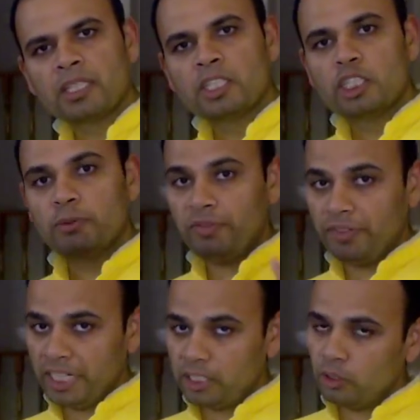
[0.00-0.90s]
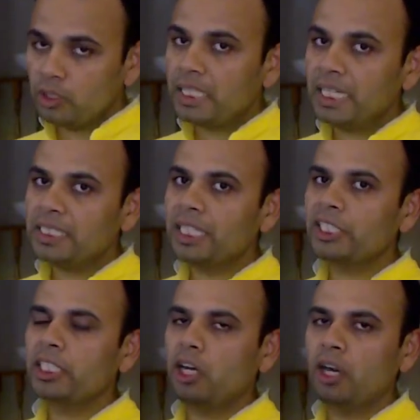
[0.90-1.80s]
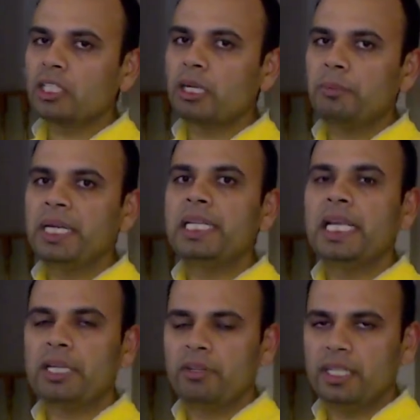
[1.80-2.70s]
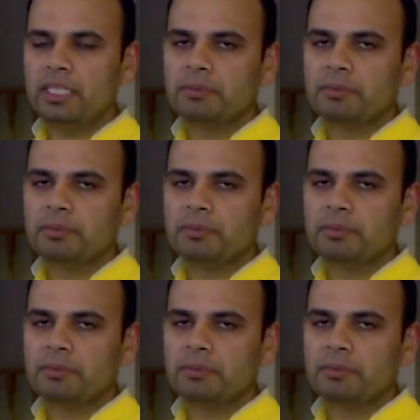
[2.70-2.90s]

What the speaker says: To be fair though, that is actually not completely accurate.